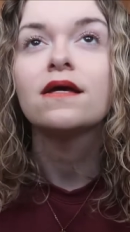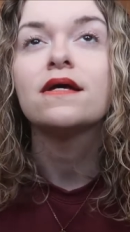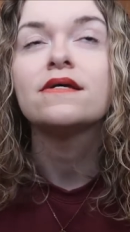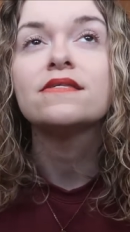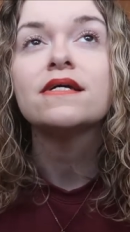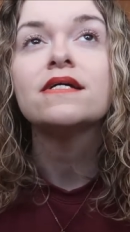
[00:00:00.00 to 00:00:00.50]

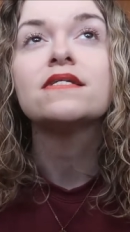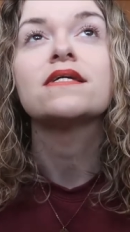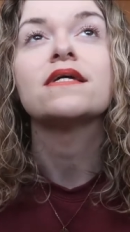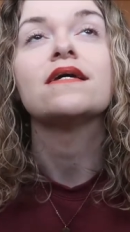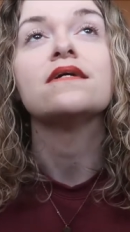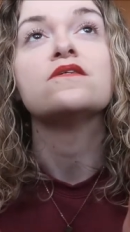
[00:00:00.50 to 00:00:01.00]
is
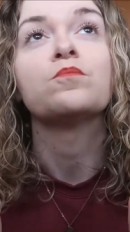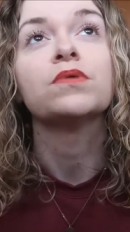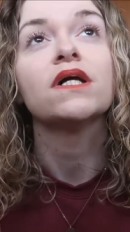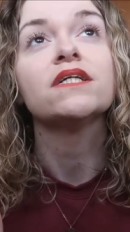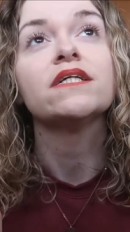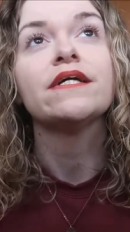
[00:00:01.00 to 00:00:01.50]
it is
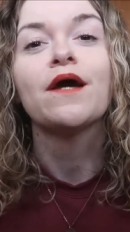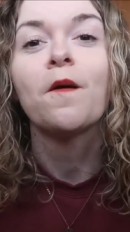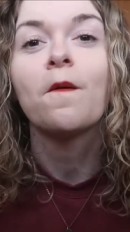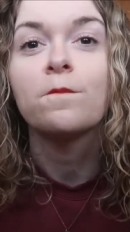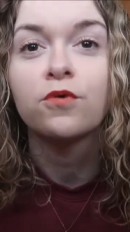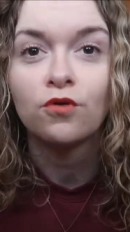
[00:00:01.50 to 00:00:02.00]
bloody
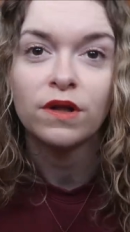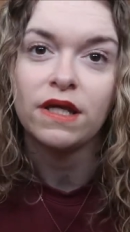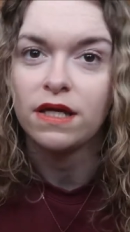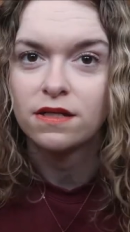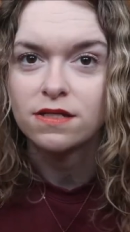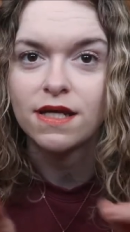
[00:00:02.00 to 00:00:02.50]

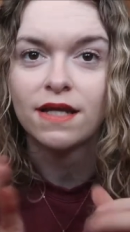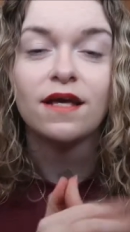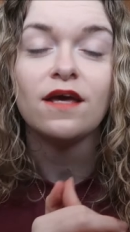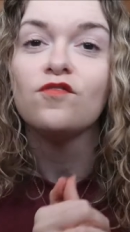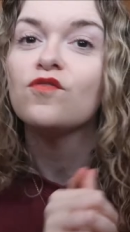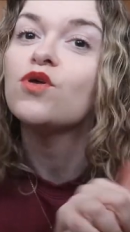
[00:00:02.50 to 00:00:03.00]
brilliant
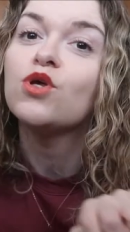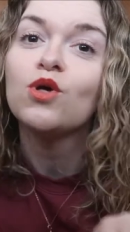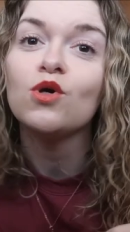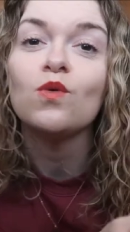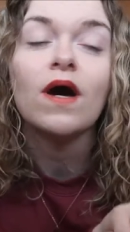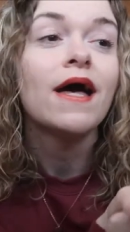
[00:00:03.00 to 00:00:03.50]
and if
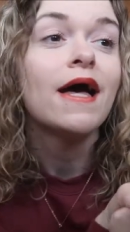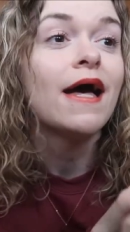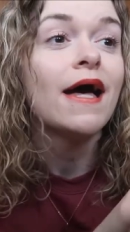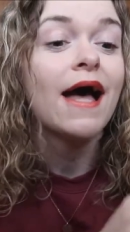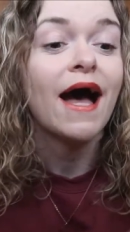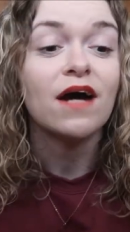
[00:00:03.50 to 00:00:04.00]
you
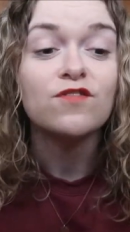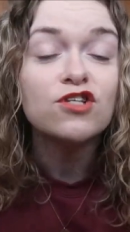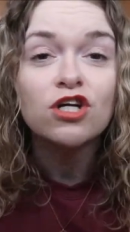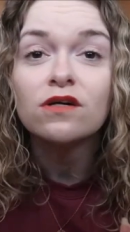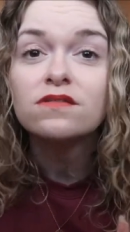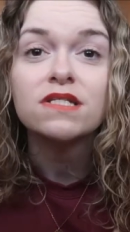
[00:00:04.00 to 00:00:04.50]
have a
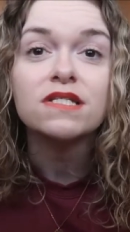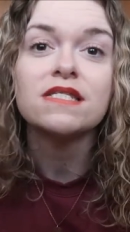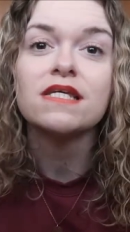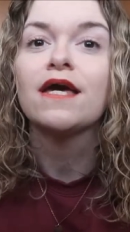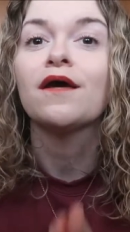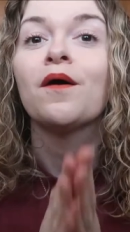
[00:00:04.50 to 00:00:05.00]
chance to
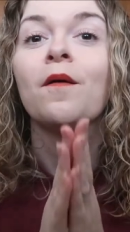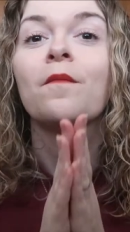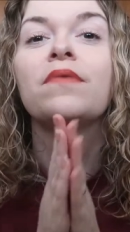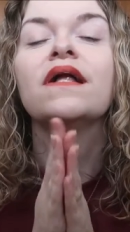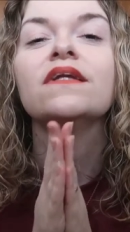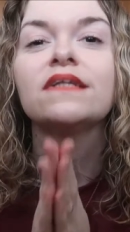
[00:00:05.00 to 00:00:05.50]
see it
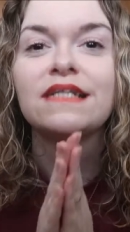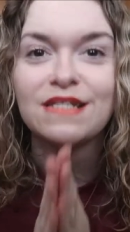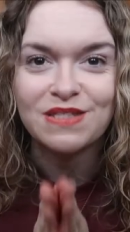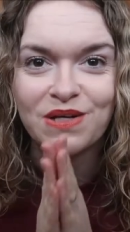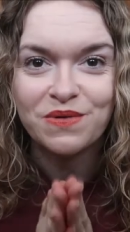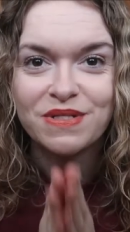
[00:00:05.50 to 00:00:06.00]

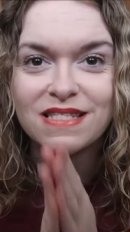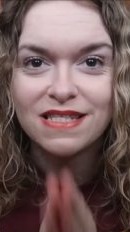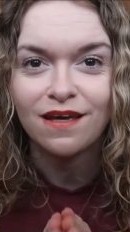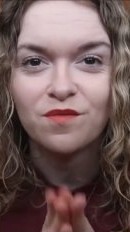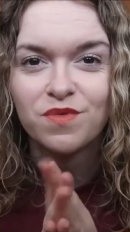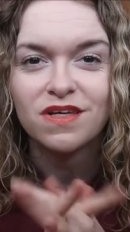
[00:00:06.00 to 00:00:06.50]
please go and
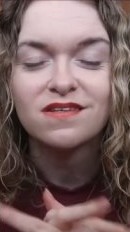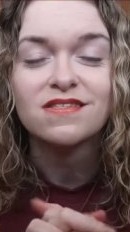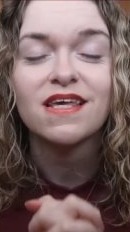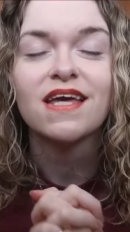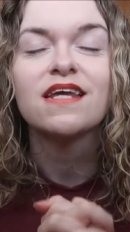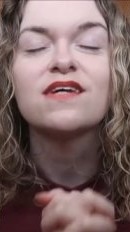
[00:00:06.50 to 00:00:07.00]
see it because
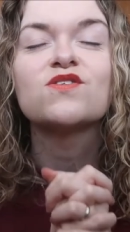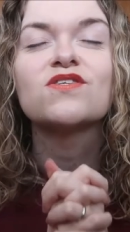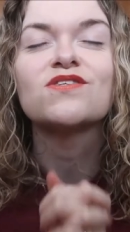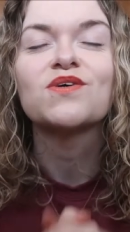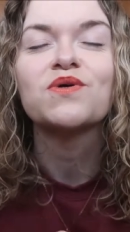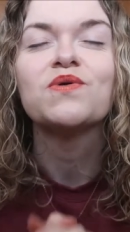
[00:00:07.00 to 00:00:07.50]
it is
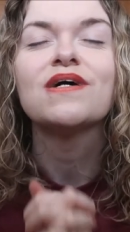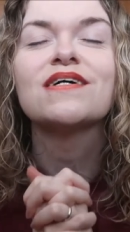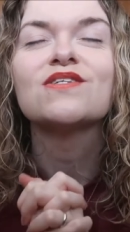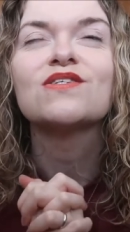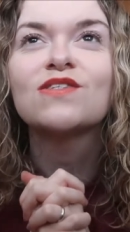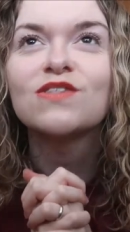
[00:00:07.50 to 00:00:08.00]
so
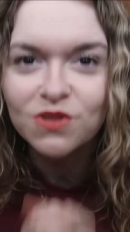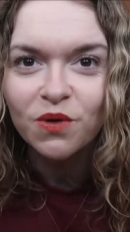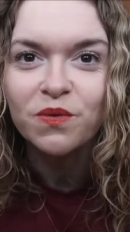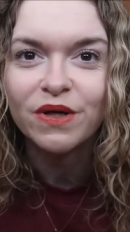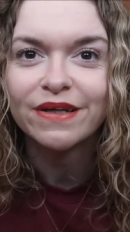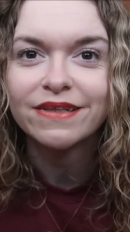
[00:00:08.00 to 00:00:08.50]

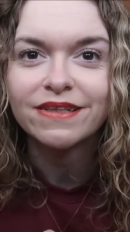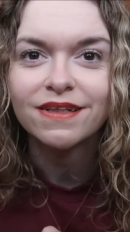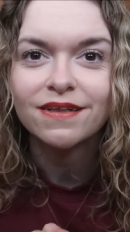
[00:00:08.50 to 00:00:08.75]
so good.